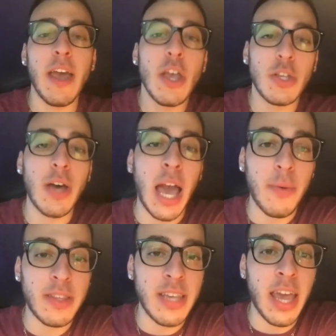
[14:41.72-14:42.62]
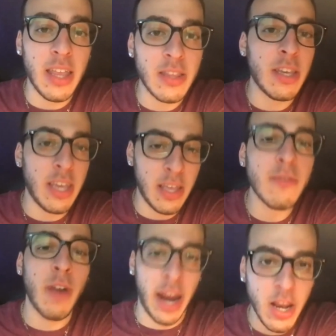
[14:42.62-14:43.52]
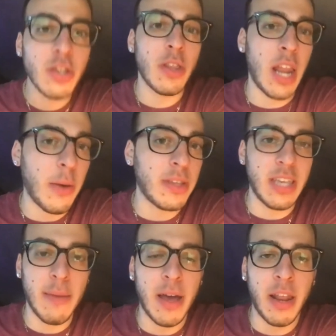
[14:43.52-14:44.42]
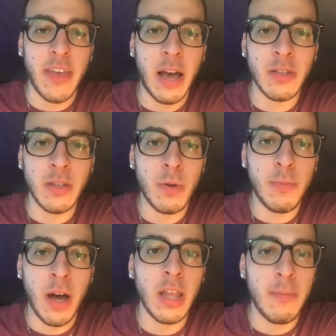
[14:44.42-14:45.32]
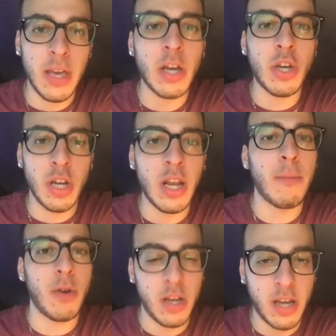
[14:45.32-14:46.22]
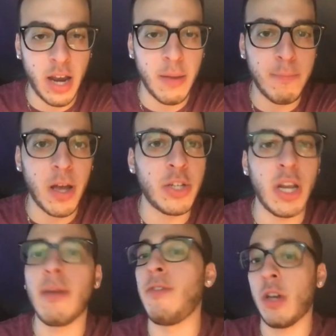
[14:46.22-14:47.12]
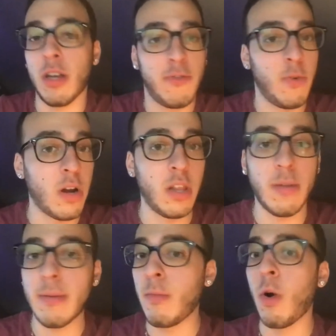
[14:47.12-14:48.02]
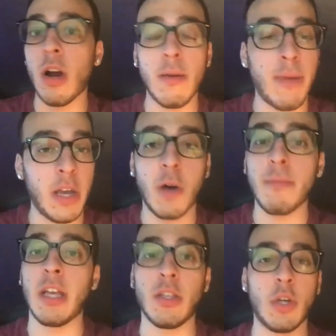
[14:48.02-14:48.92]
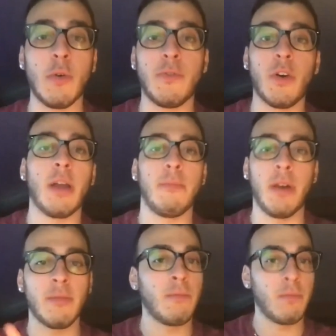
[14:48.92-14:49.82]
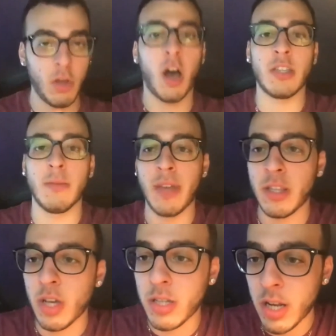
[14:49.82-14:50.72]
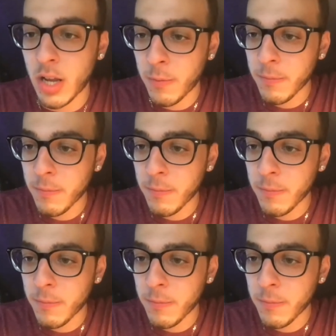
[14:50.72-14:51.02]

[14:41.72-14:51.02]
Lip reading: so I would say right. So then I would say about 1,000 would probably be a good number to kind of budget. If you can afford a little bit more, by all means go for it. But awesome, that's good to know.